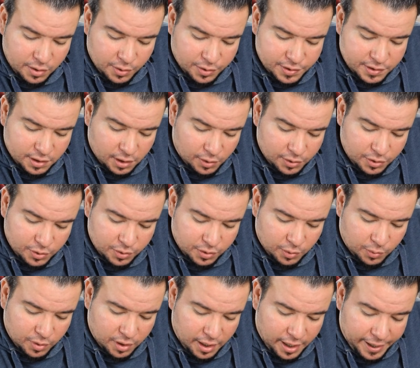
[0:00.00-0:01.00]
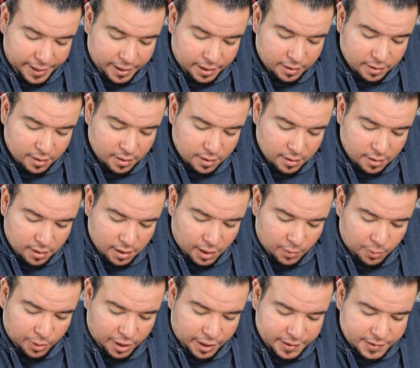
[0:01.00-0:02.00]
your sound you don't like, and
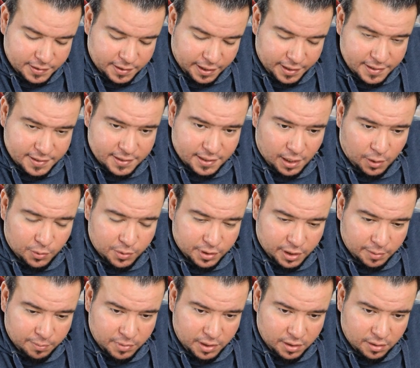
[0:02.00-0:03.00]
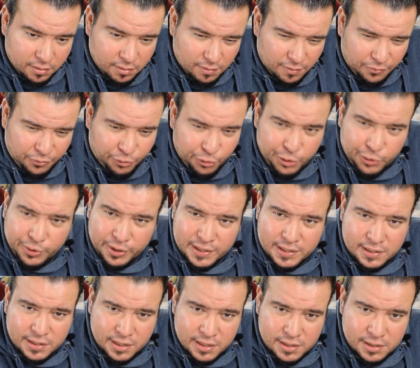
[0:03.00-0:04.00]
when I say sound, I mean
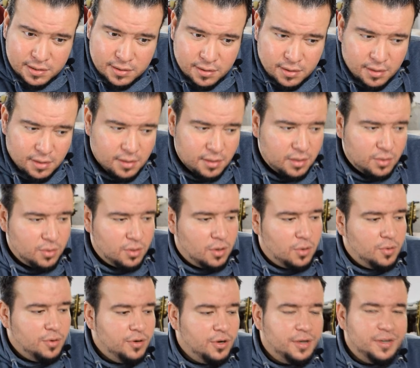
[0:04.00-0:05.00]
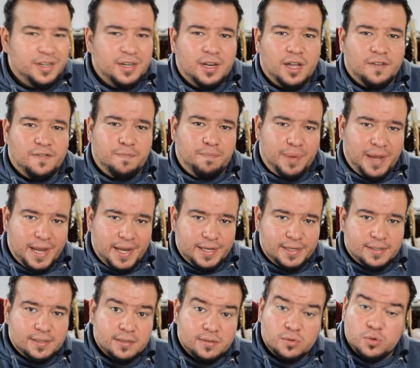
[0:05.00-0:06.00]
frequencies, you know, not enough
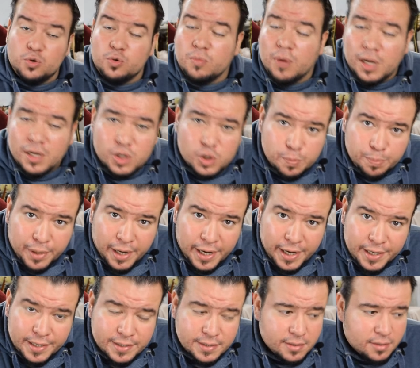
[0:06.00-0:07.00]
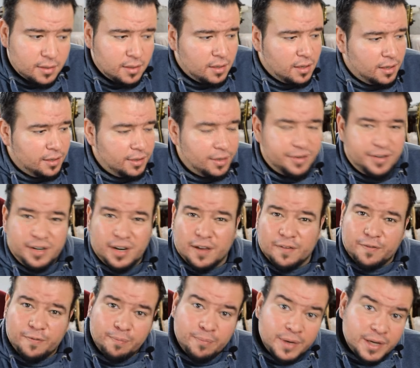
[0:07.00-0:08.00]
bass, too much bass, not
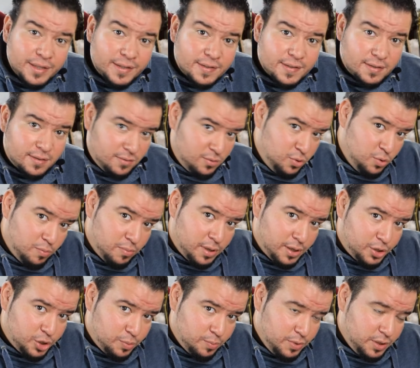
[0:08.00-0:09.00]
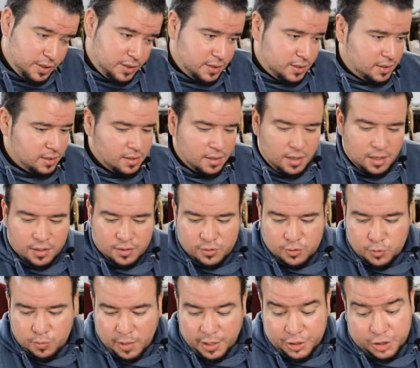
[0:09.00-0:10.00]
enough mids, too
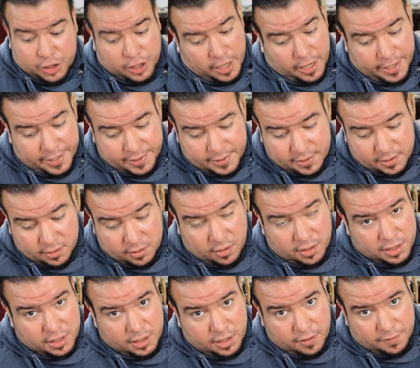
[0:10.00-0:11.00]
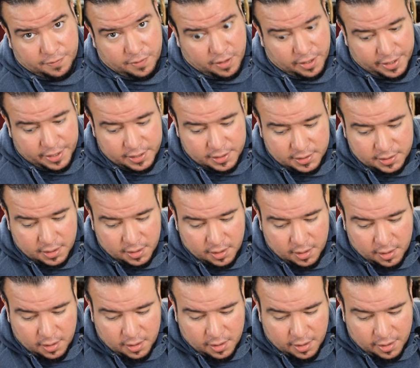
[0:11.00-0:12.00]
much highs, not enough highs.
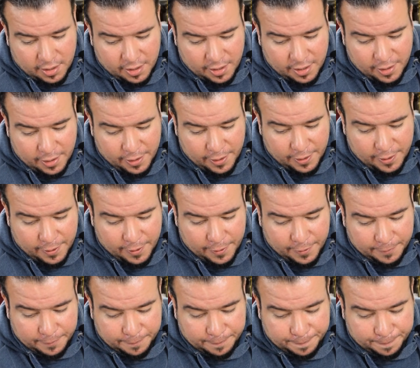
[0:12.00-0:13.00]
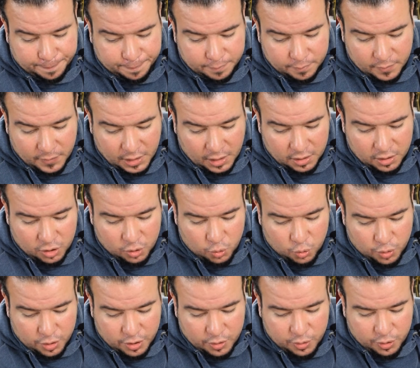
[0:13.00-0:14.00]

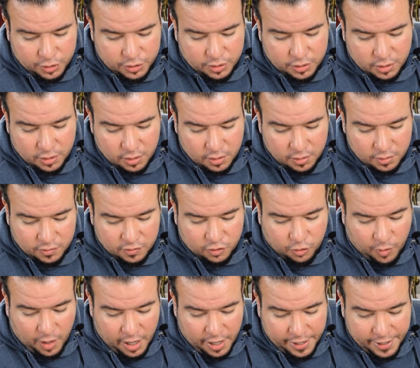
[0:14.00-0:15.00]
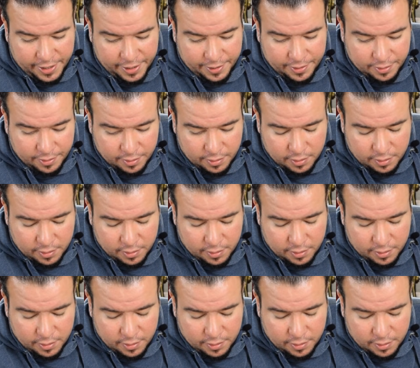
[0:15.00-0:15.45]
You could try